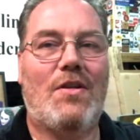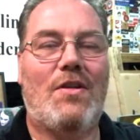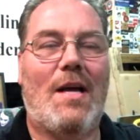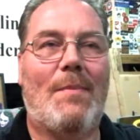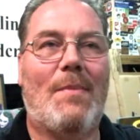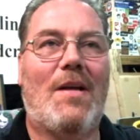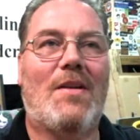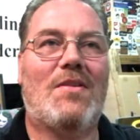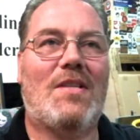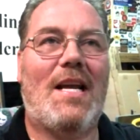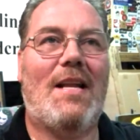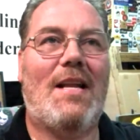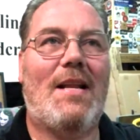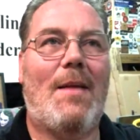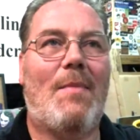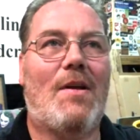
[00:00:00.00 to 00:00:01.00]
not saying
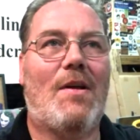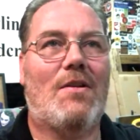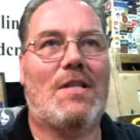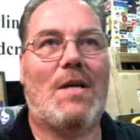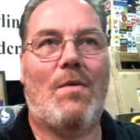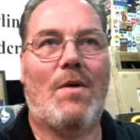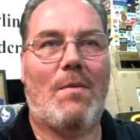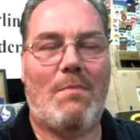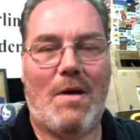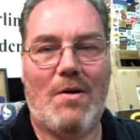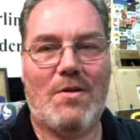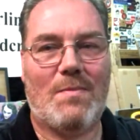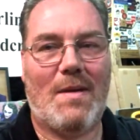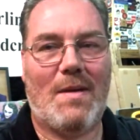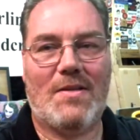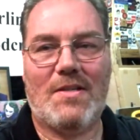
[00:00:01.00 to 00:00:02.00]
that because I want to boast
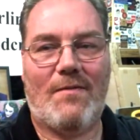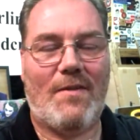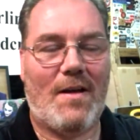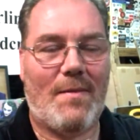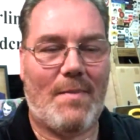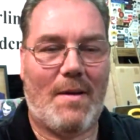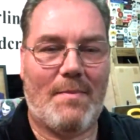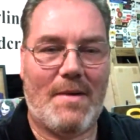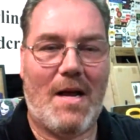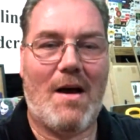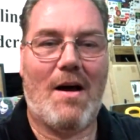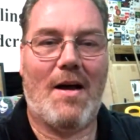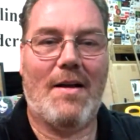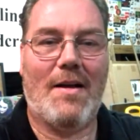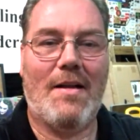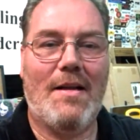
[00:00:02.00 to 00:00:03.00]
myself up. I'm
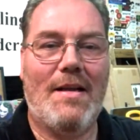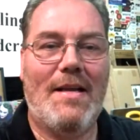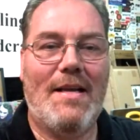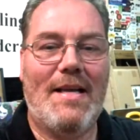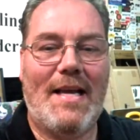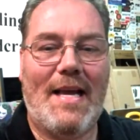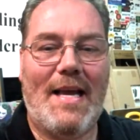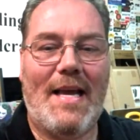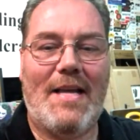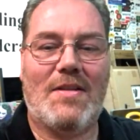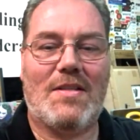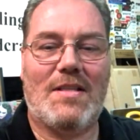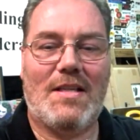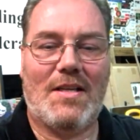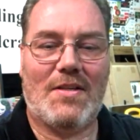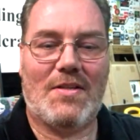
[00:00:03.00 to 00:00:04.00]
not. It's
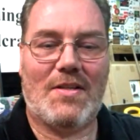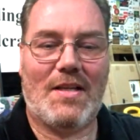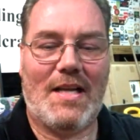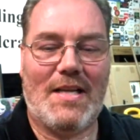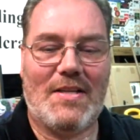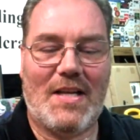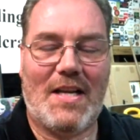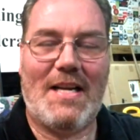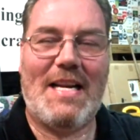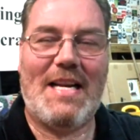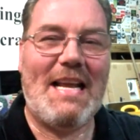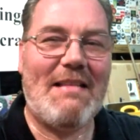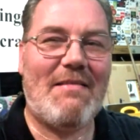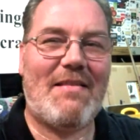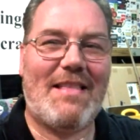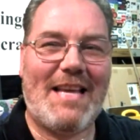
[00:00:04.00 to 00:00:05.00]
just, it's a
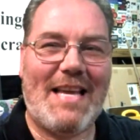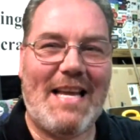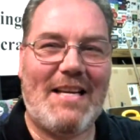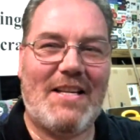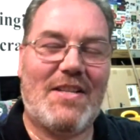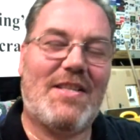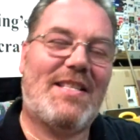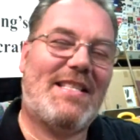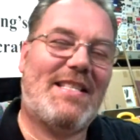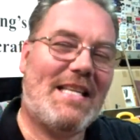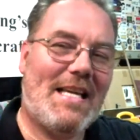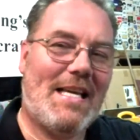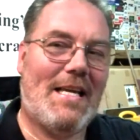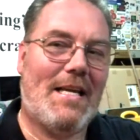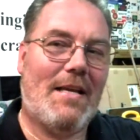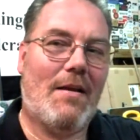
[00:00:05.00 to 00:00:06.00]
neat thing to
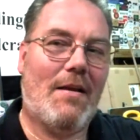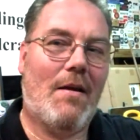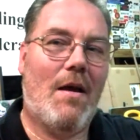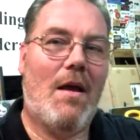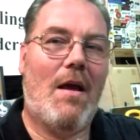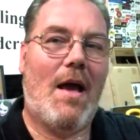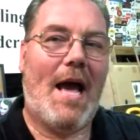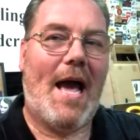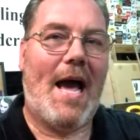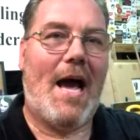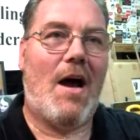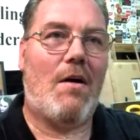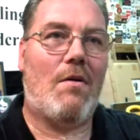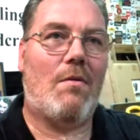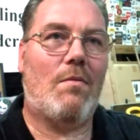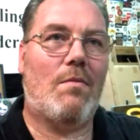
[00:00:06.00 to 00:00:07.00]
see
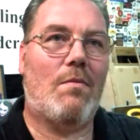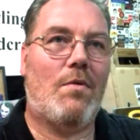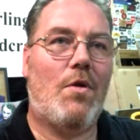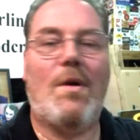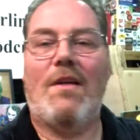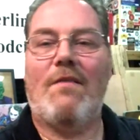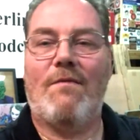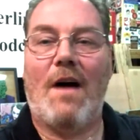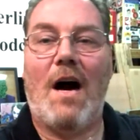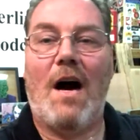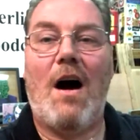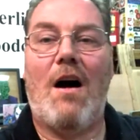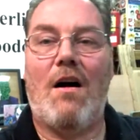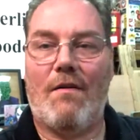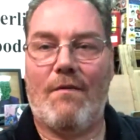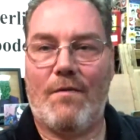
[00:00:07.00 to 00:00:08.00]
how you
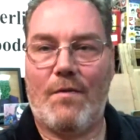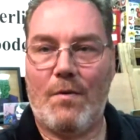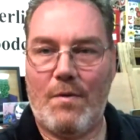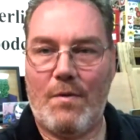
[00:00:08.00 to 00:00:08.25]
evolve through the